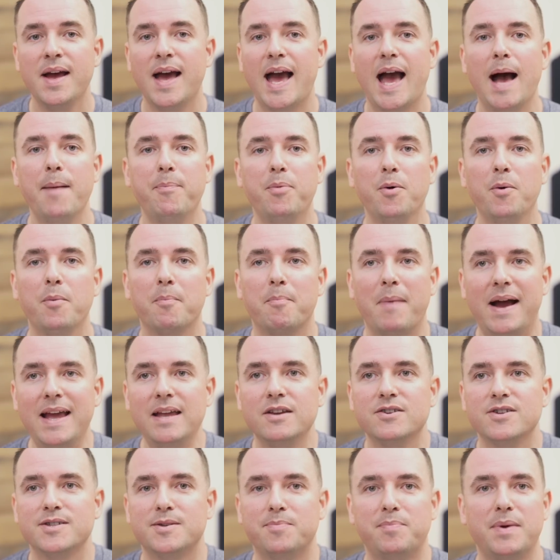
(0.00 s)
Apple might
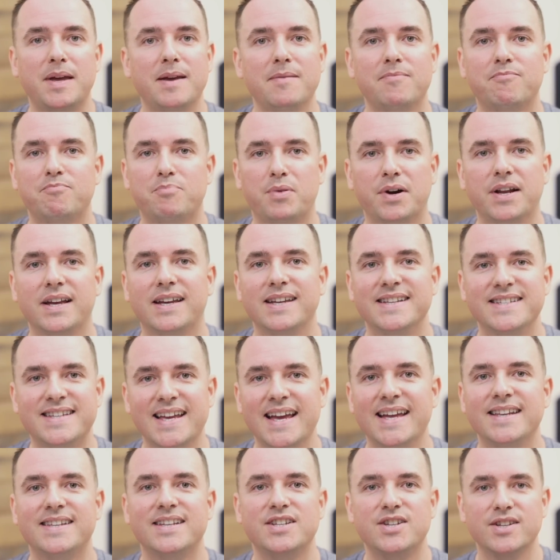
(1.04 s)
just be pretty
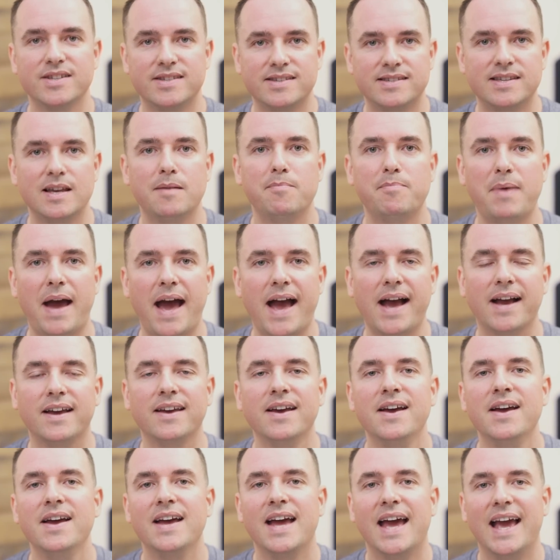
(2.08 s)
content to just sit back
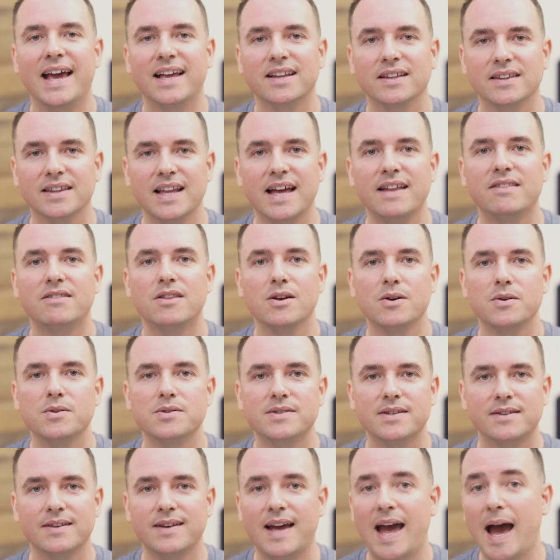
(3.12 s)
and let
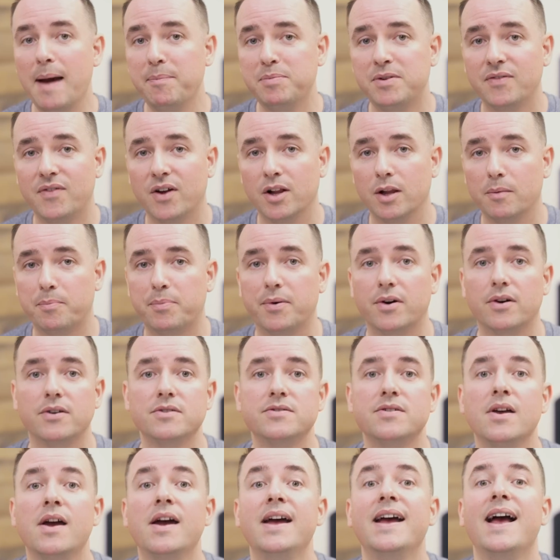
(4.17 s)
those app
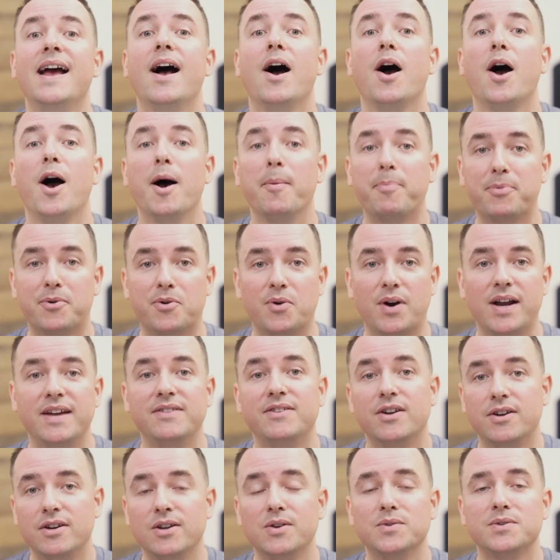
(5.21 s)
developers upgrade
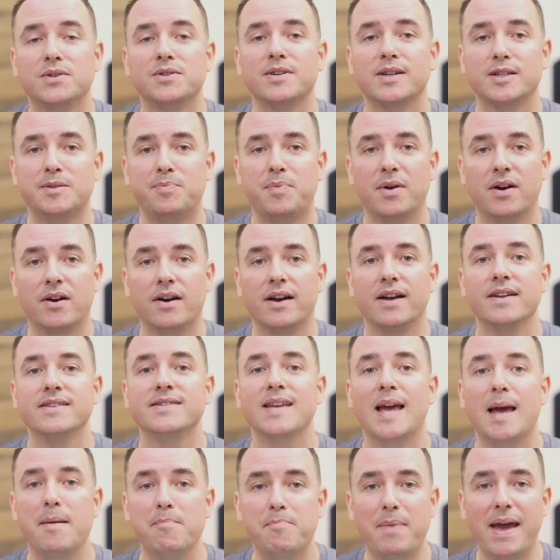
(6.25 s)
their users' experience
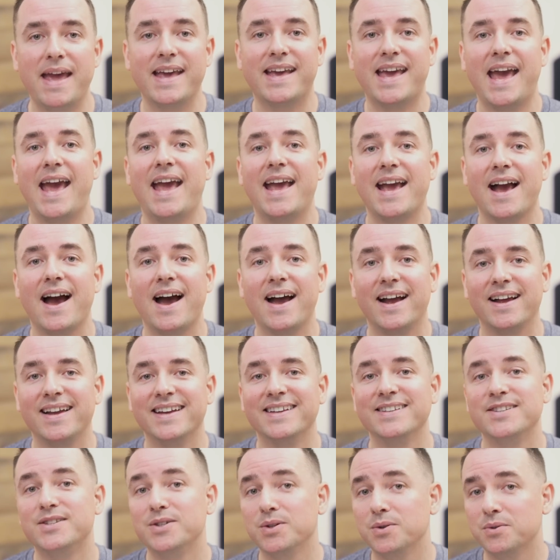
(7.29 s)
and bake AI
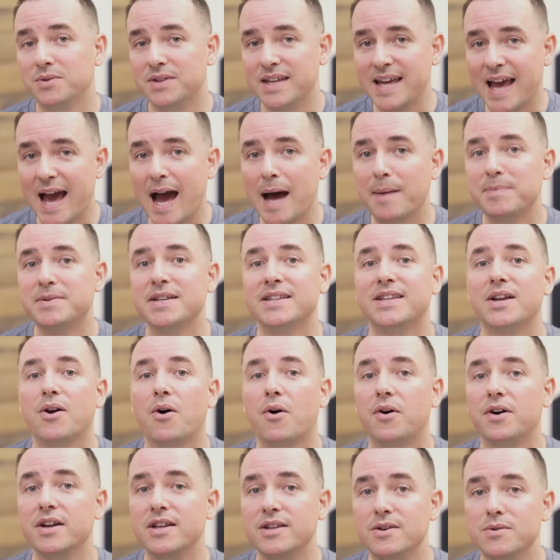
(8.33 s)
into the apps that they're
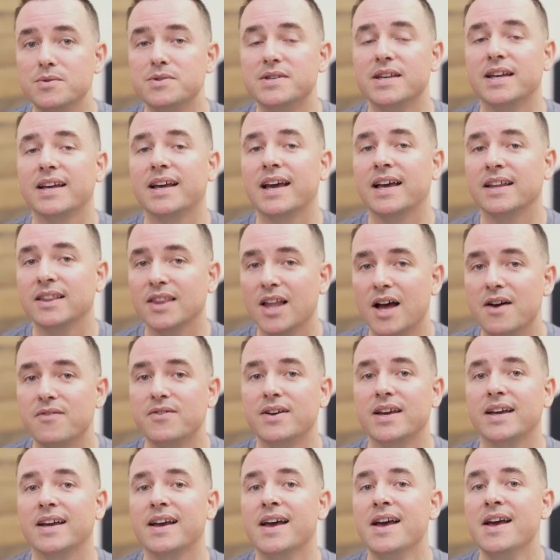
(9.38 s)
already using and
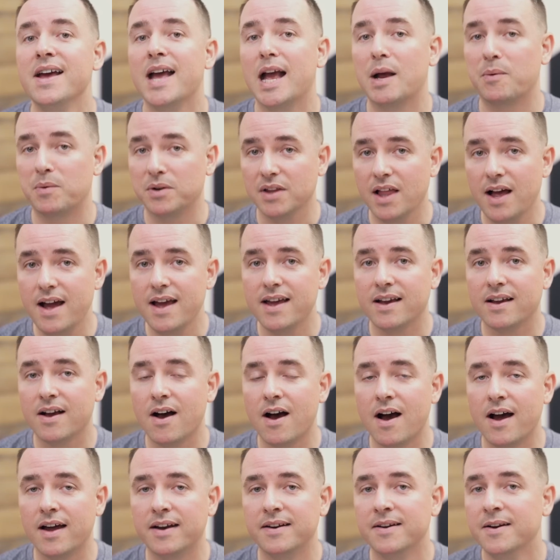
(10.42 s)
loving and relying
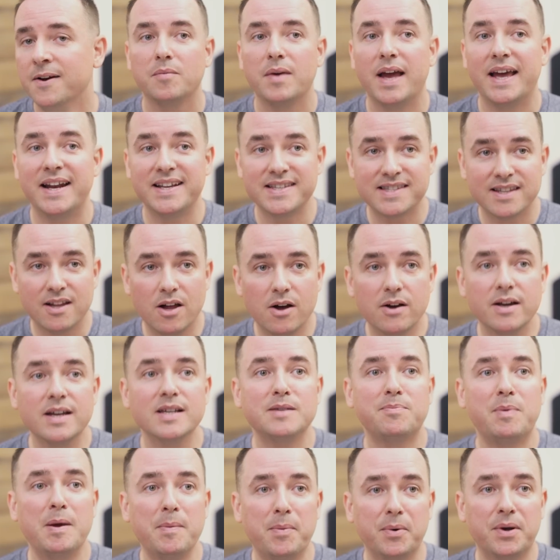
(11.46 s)
on. And as long as
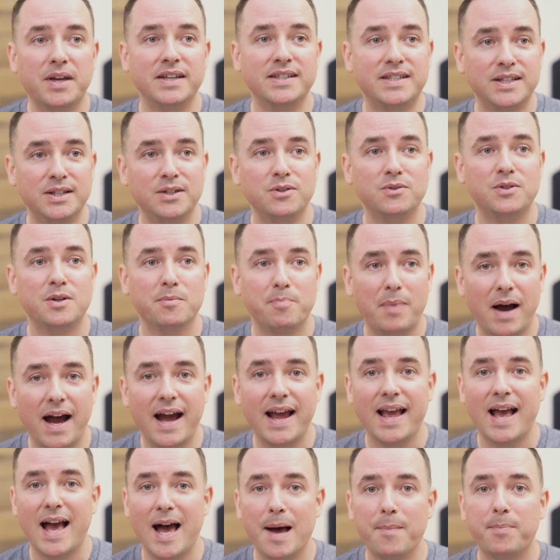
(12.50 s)
people continue to
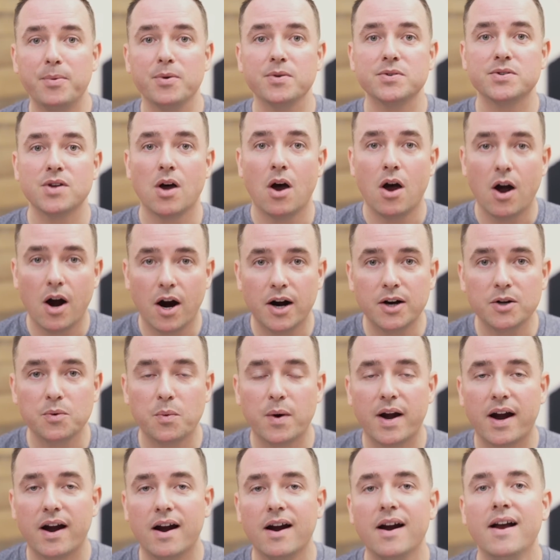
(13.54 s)
buy Apple's
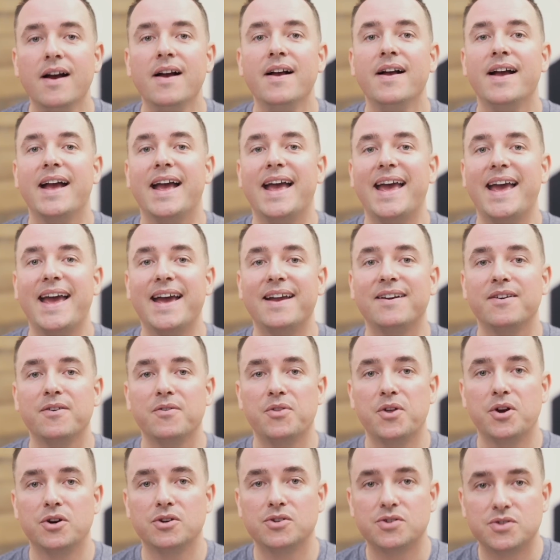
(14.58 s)
hardware, and
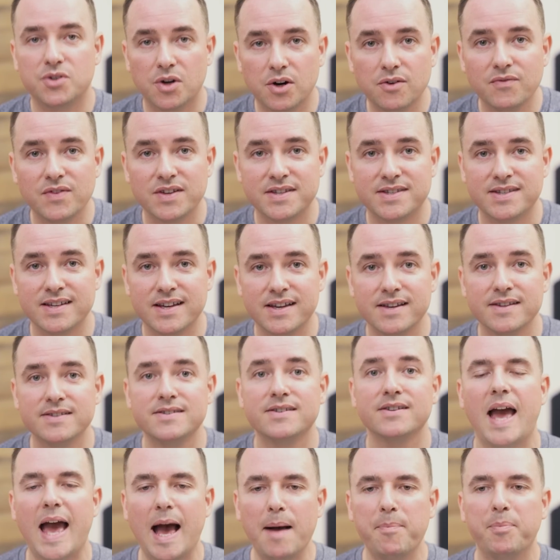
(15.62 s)
their
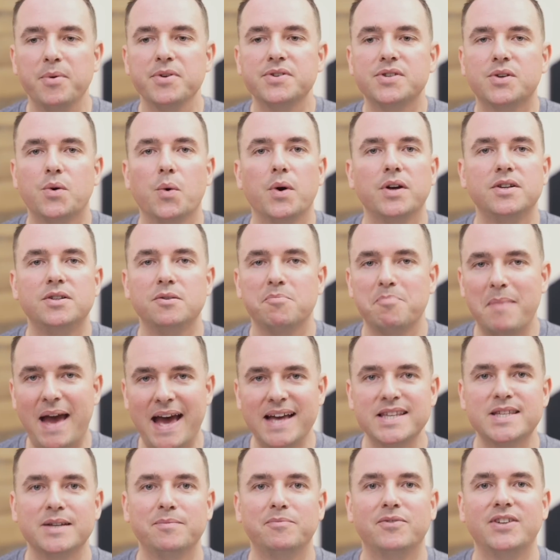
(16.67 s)
services, Apple's going to
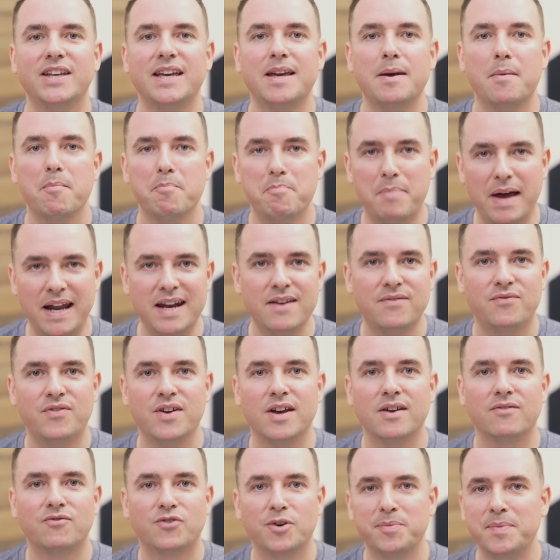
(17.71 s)
massively
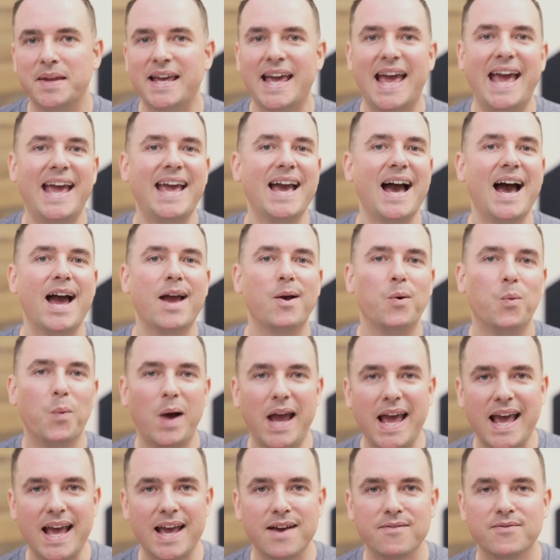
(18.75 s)
benefit from the AI
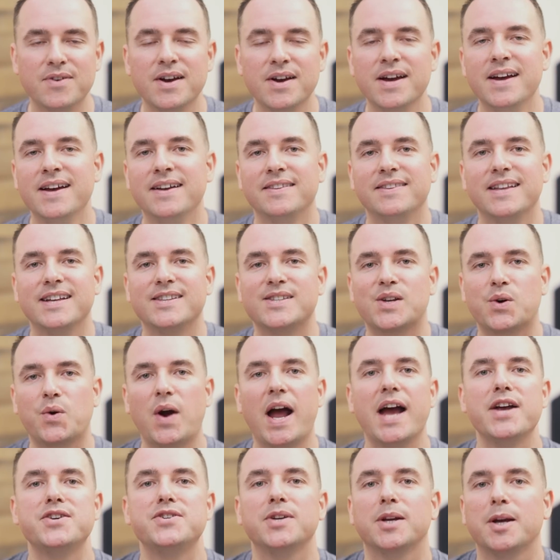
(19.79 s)
wave that's
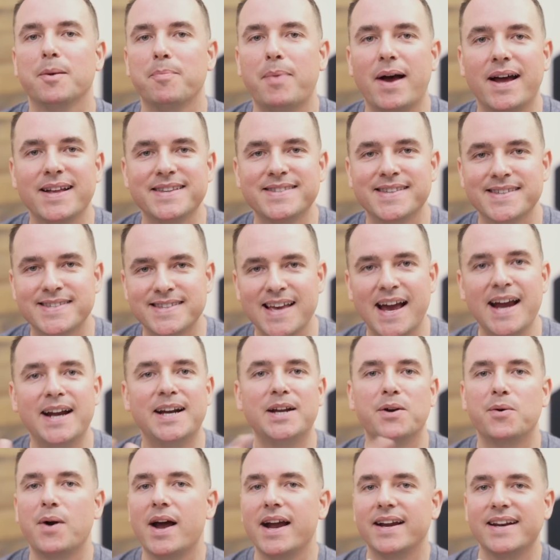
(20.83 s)
crashing upon
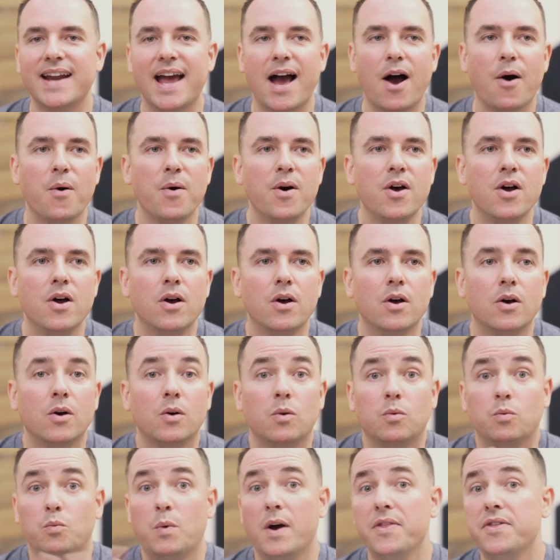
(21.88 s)
society right now,
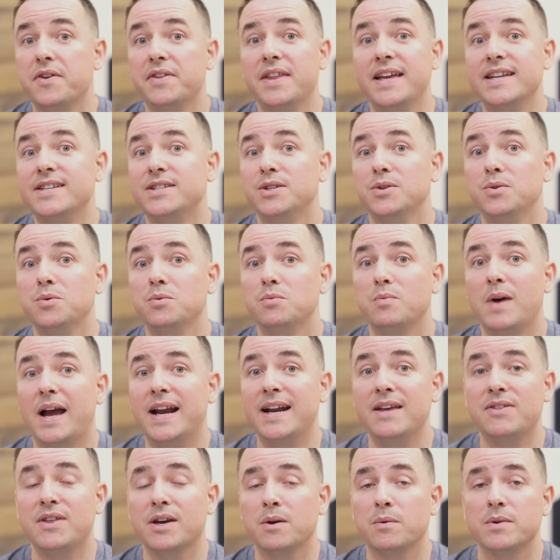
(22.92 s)
whether they do
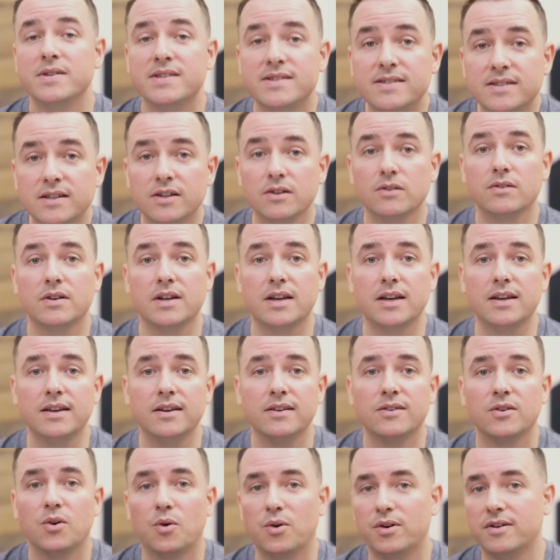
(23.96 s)
anything with Siri
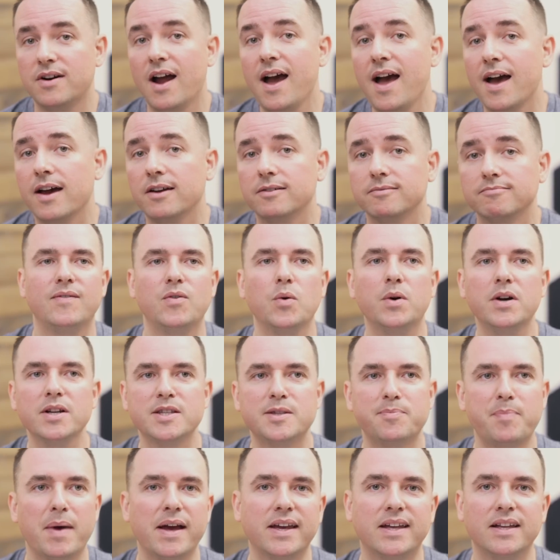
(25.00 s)
or not. If you want to
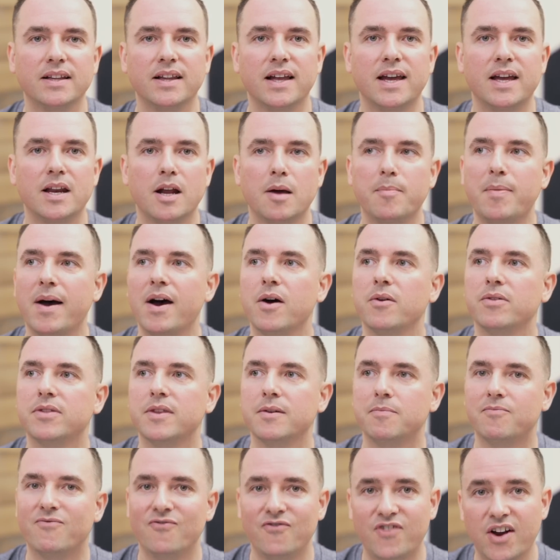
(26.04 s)
speculate about the
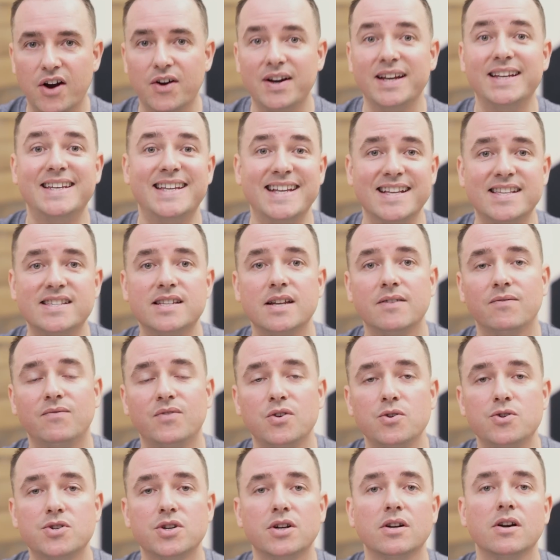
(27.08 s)
very distant
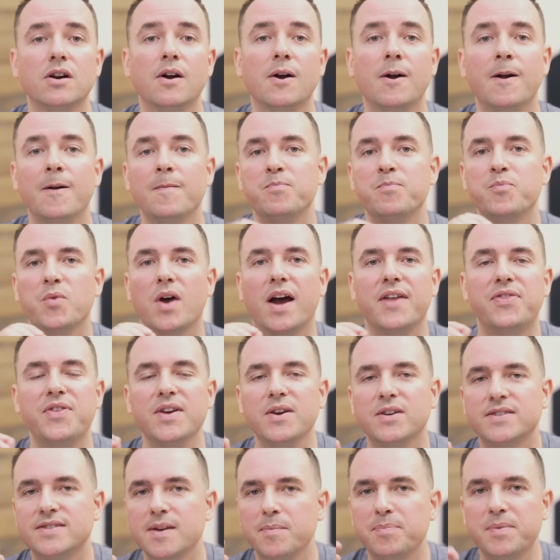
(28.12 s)
future, I
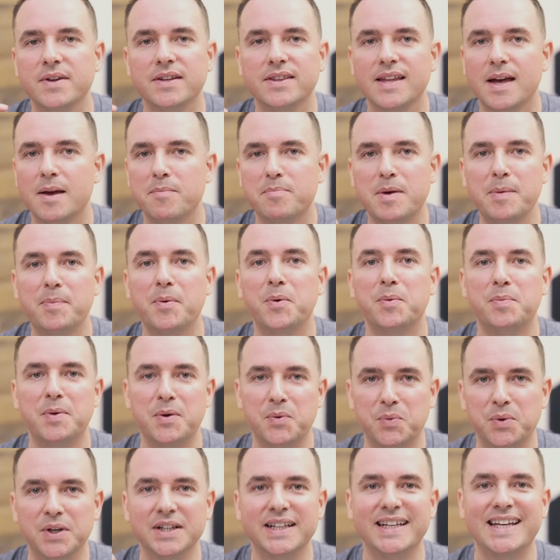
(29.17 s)
think something that people would be
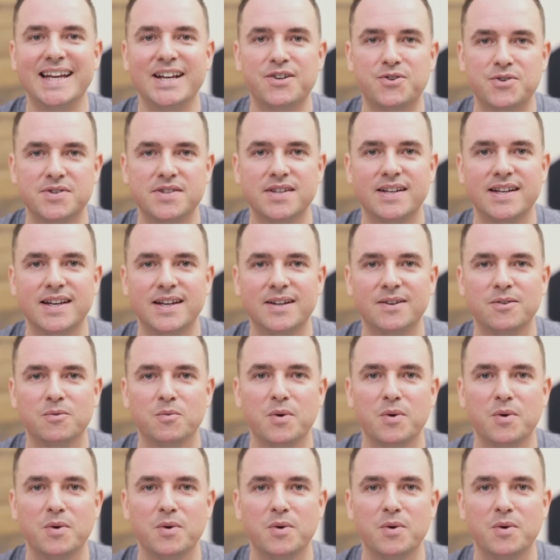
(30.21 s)
really interested in